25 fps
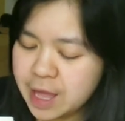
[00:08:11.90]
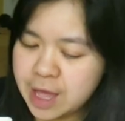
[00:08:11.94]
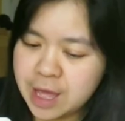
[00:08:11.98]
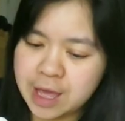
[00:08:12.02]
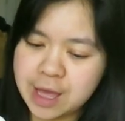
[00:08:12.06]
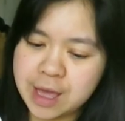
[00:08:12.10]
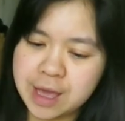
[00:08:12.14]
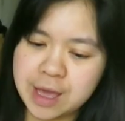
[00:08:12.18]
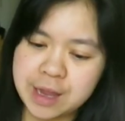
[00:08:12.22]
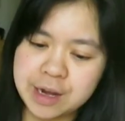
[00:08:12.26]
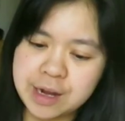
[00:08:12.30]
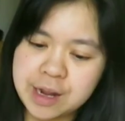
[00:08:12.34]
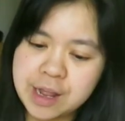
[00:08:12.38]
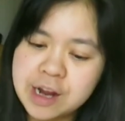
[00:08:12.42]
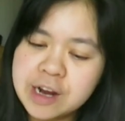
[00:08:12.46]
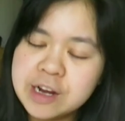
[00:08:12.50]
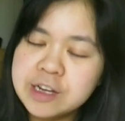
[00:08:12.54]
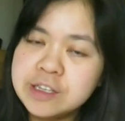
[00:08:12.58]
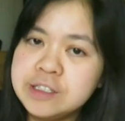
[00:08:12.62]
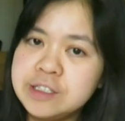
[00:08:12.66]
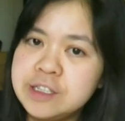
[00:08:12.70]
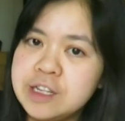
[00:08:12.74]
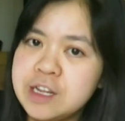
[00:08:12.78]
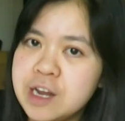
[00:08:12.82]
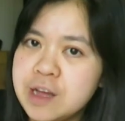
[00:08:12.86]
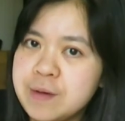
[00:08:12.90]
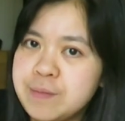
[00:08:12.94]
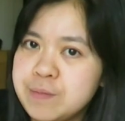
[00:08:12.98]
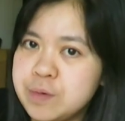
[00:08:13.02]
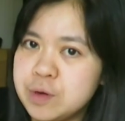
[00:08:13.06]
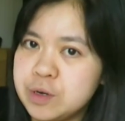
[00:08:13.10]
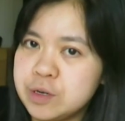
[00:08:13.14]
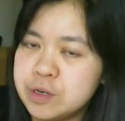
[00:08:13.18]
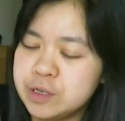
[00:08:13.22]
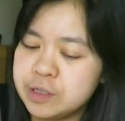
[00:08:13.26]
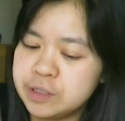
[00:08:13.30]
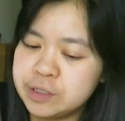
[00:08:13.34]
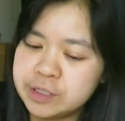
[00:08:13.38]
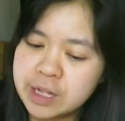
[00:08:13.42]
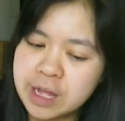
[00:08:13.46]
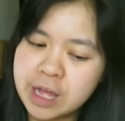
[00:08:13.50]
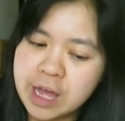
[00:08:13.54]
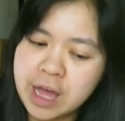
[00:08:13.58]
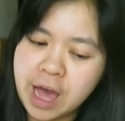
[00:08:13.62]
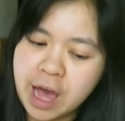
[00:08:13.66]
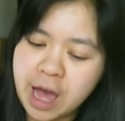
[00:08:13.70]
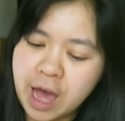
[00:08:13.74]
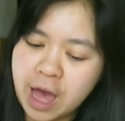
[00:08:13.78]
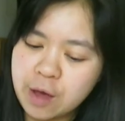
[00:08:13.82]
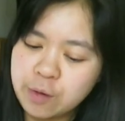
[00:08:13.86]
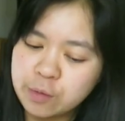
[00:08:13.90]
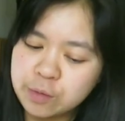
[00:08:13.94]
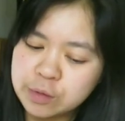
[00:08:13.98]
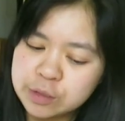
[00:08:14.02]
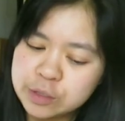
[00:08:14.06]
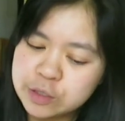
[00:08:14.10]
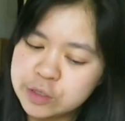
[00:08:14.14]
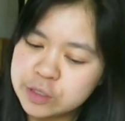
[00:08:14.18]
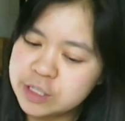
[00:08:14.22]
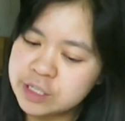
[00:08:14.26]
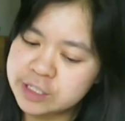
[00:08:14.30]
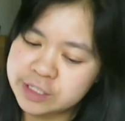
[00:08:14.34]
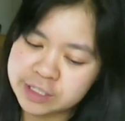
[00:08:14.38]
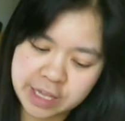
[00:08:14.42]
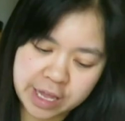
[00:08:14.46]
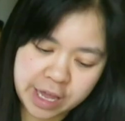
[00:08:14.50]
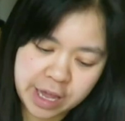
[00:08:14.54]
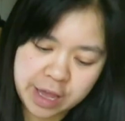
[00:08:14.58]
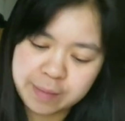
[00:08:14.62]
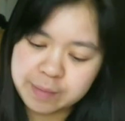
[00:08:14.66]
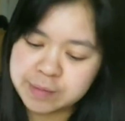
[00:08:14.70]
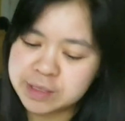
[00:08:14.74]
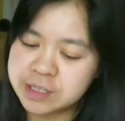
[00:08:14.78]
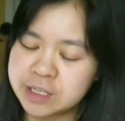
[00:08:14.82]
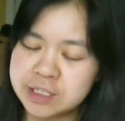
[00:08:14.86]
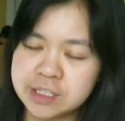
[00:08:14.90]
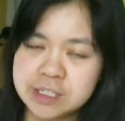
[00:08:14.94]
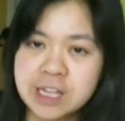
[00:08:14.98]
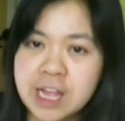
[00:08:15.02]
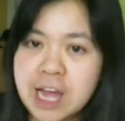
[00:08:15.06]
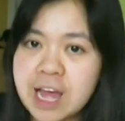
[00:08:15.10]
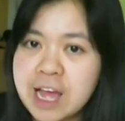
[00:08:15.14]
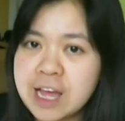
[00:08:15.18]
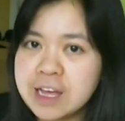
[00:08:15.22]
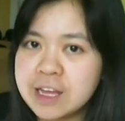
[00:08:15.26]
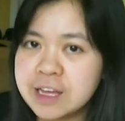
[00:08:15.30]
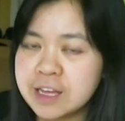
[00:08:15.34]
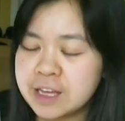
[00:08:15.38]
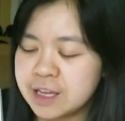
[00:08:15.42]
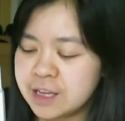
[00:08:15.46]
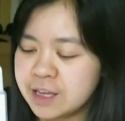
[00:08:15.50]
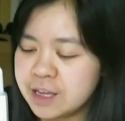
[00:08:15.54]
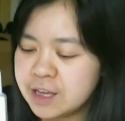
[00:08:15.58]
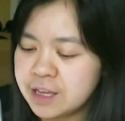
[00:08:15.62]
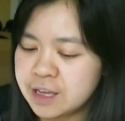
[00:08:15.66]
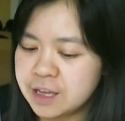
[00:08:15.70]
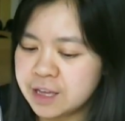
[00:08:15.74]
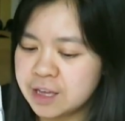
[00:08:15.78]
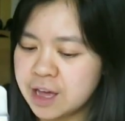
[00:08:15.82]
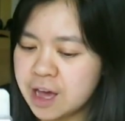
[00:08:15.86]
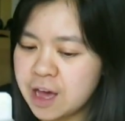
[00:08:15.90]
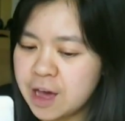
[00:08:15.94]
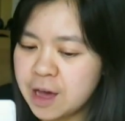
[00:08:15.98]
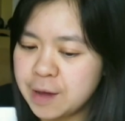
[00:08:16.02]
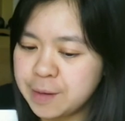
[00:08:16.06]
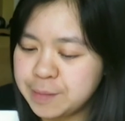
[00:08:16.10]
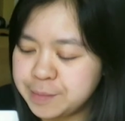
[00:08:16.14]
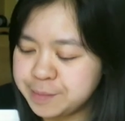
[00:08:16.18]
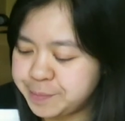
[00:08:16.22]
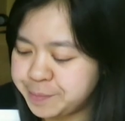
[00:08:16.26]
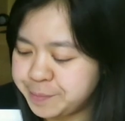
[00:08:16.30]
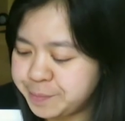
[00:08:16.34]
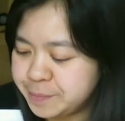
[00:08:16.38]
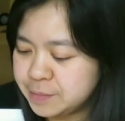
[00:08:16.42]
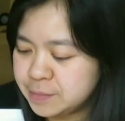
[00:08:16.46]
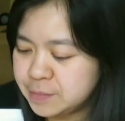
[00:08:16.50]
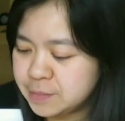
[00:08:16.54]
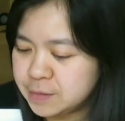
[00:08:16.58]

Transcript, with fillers: And here's the numbers. I will do the same, just like the